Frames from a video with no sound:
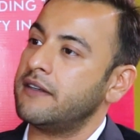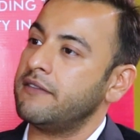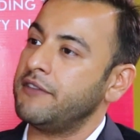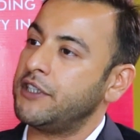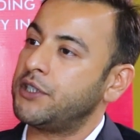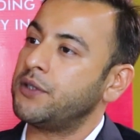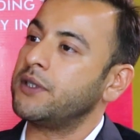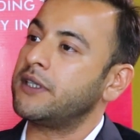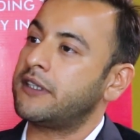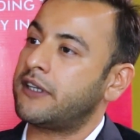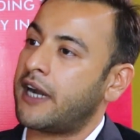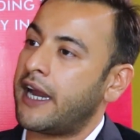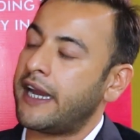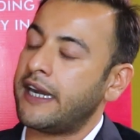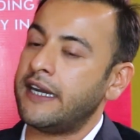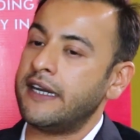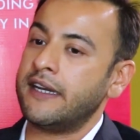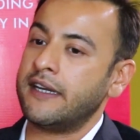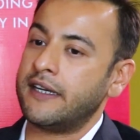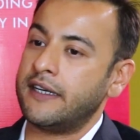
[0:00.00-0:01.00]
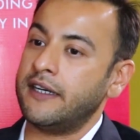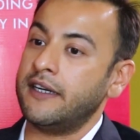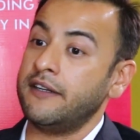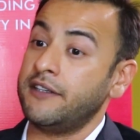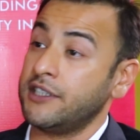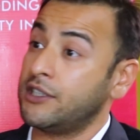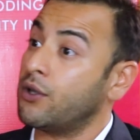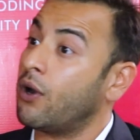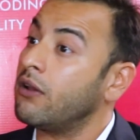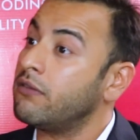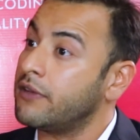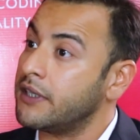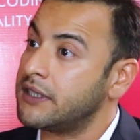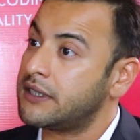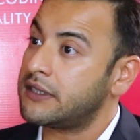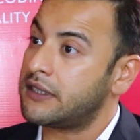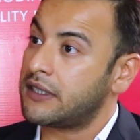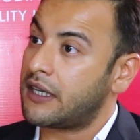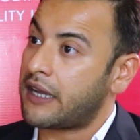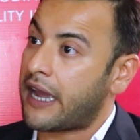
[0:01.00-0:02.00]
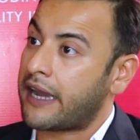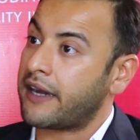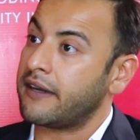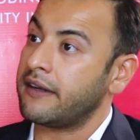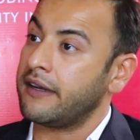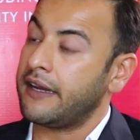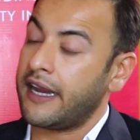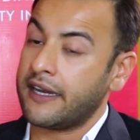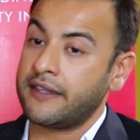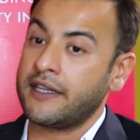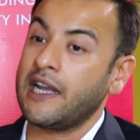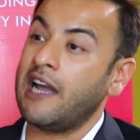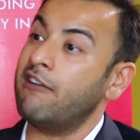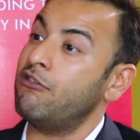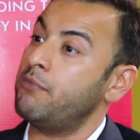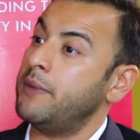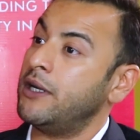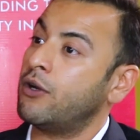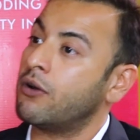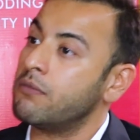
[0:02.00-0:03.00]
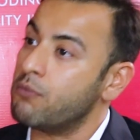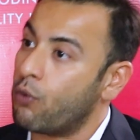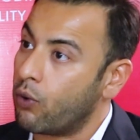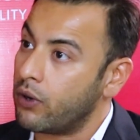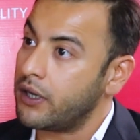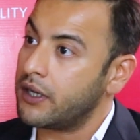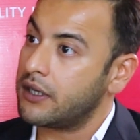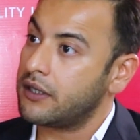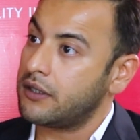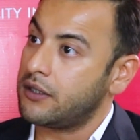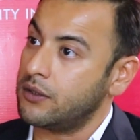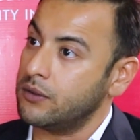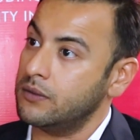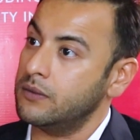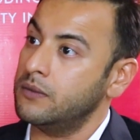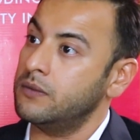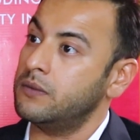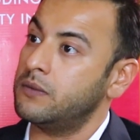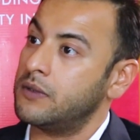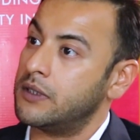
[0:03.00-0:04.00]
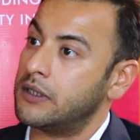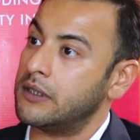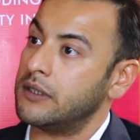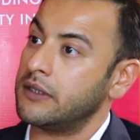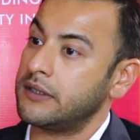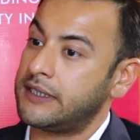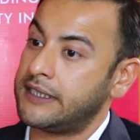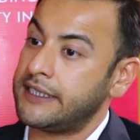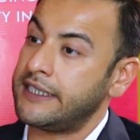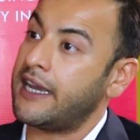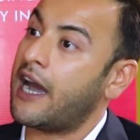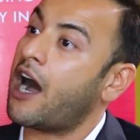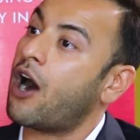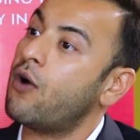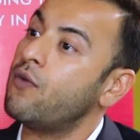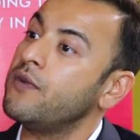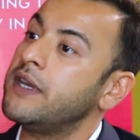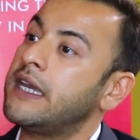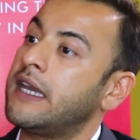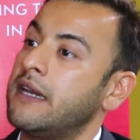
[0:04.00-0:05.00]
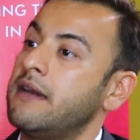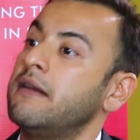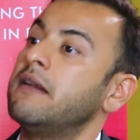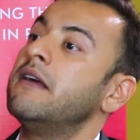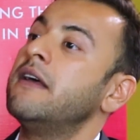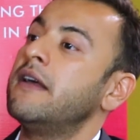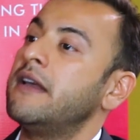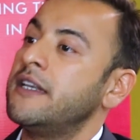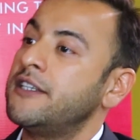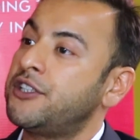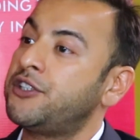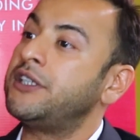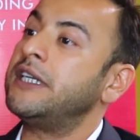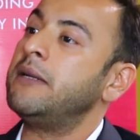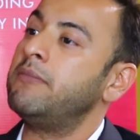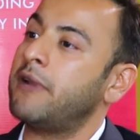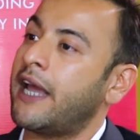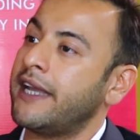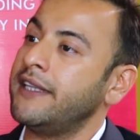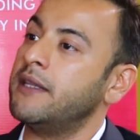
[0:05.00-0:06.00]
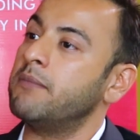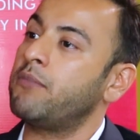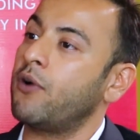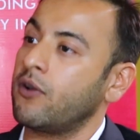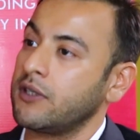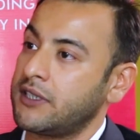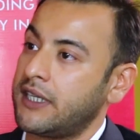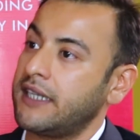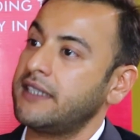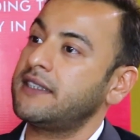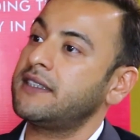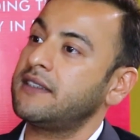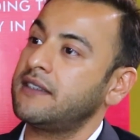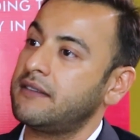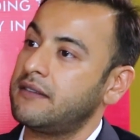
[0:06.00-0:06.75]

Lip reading: we should try and resolve this and get the government on board to see how we can streamline the process.